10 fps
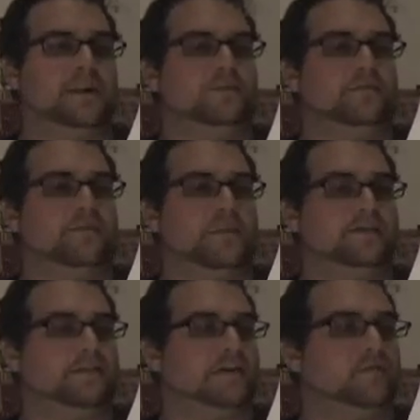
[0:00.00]
image from
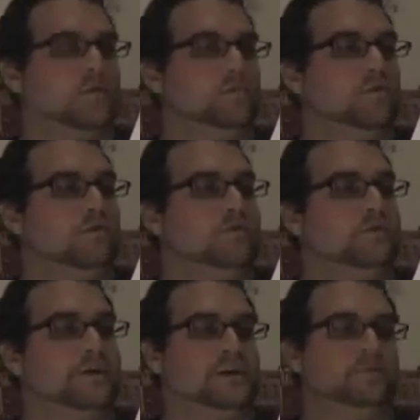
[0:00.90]
myself or
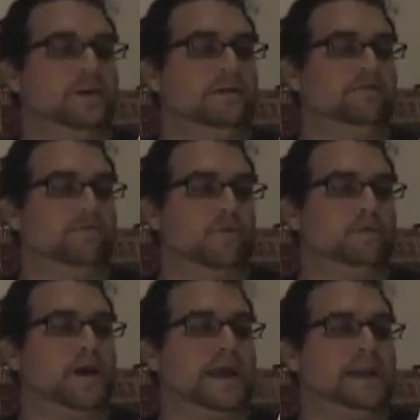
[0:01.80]
moreover in humanoid
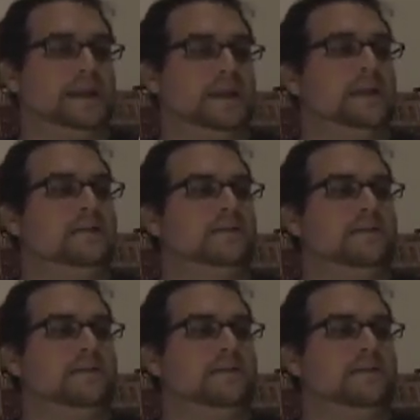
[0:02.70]
form, i.e.,